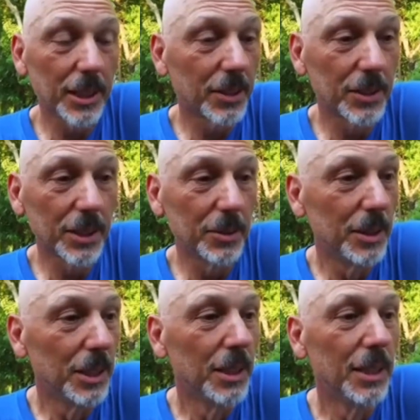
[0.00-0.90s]
I don't know.
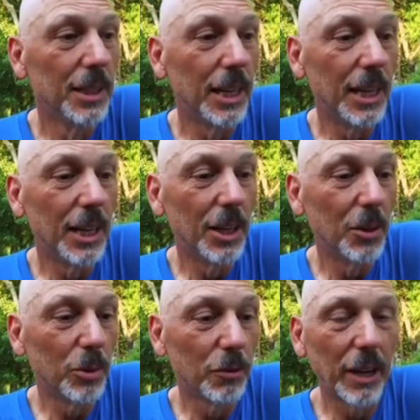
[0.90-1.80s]

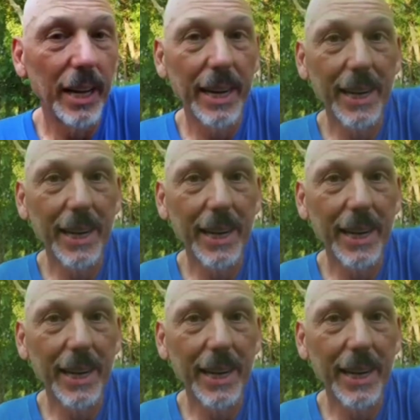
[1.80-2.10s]
We'll find